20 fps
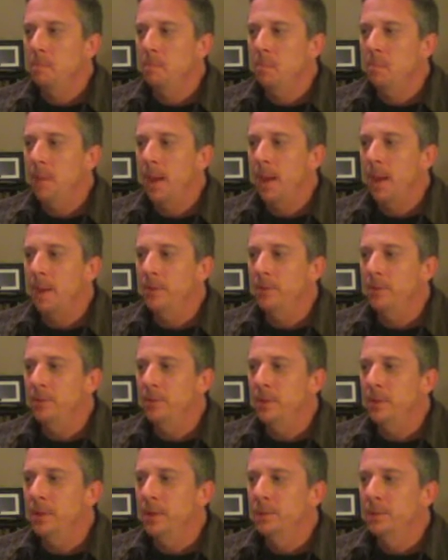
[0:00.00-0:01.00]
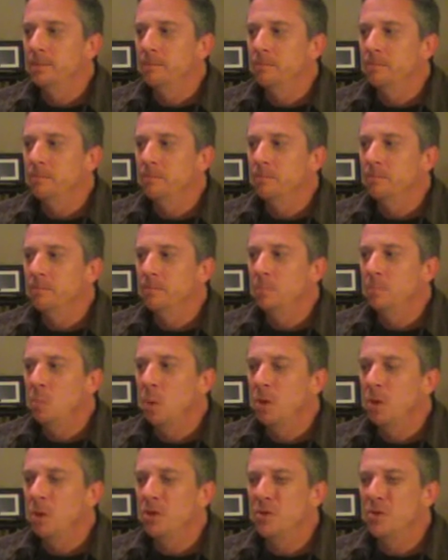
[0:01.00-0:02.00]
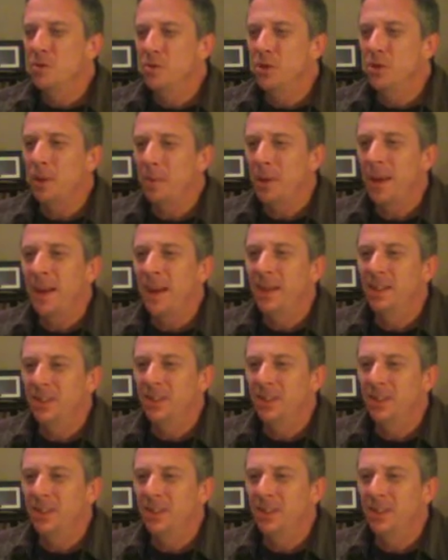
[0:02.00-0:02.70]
and wants to jump ahead